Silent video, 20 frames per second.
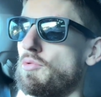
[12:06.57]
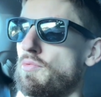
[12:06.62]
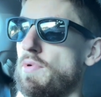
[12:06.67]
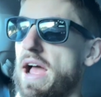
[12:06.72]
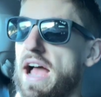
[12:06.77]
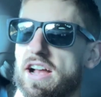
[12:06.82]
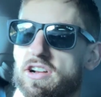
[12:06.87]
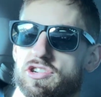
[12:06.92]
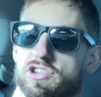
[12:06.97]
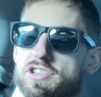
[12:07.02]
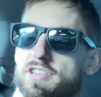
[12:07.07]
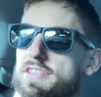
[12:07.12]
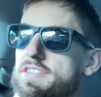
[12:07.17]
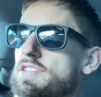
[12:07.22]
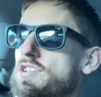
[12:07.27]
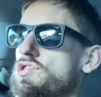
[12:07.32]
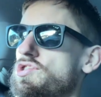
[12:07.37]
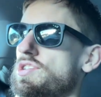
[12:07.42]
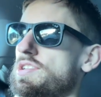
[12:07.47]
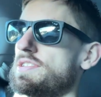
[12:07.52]
rash
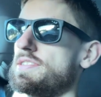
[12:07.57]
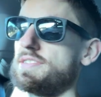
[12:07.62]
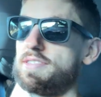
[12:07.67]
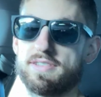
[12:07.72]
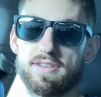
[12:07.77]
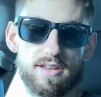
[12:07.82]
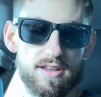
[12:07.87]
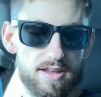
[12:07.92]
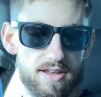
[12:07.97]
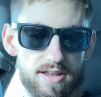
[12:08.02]
decisions.